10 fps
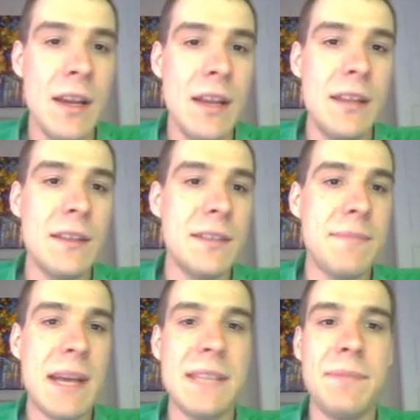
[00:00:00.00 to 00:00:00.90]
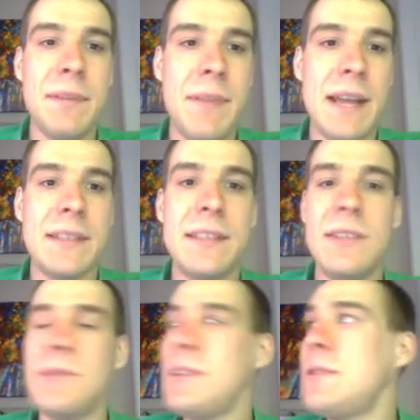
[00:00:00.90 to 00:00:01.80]
Then there's mass per mass.
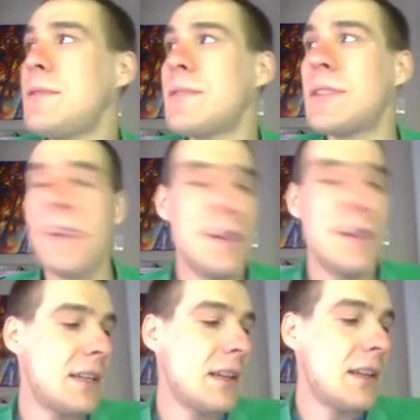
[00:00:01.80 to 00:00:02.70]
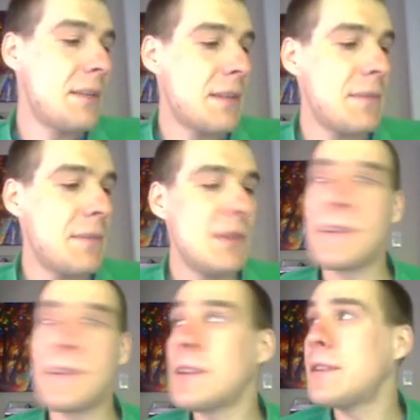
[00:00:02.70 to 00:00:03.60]
It's usually used for solid-solid, but it can be used
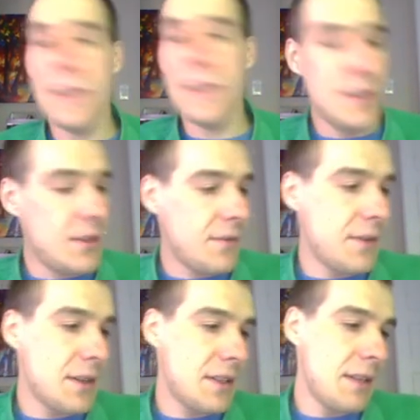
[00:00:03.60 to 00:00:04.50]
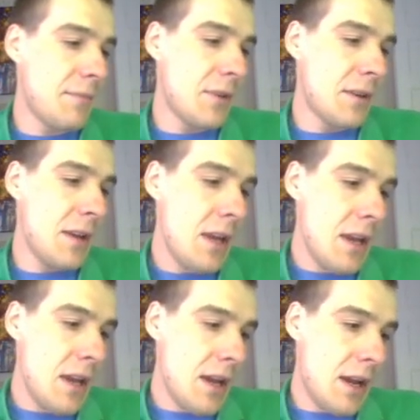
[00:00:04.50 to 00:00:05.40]
for other things. So for example,
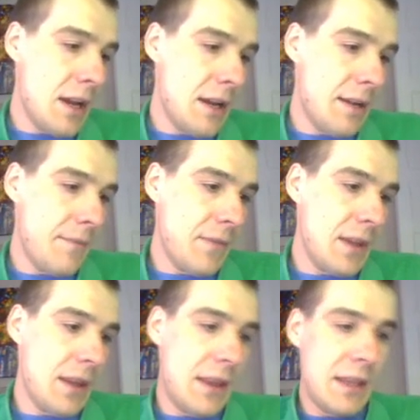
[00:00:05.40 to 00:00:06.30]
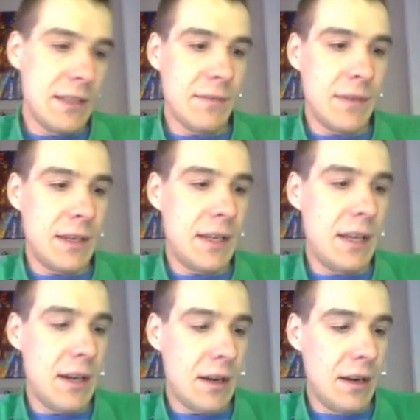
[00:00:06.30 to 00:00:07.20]
this one
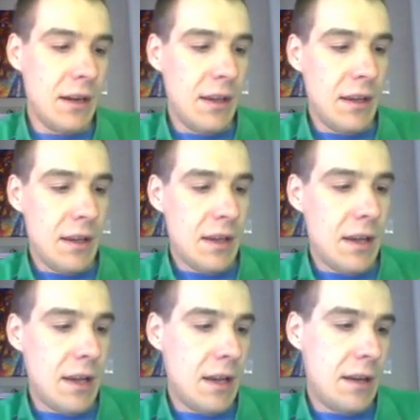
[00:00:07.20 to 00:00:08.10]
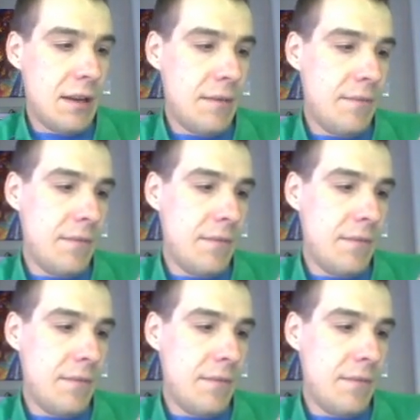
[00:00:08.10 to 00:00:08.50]
here, this